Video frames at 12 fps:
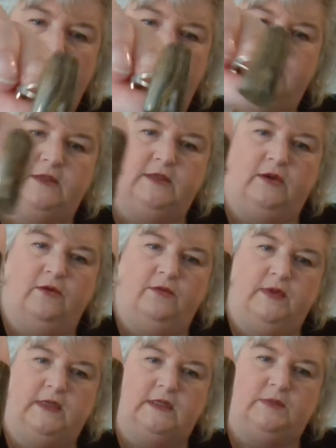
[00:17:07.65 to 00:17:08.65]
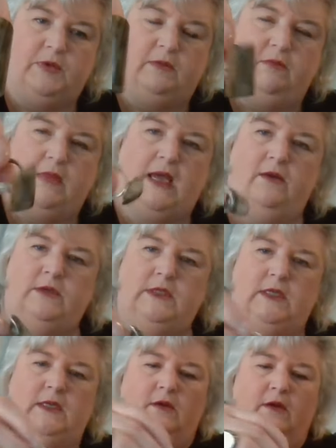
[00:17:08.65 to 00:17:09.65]
that's been
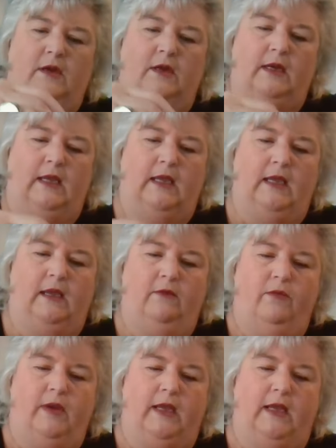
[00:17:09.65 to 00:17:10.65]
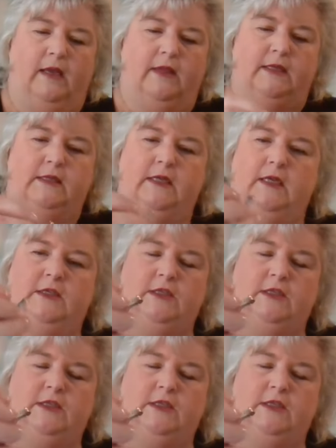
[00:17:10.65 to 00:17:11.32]
mounted on a ring that's an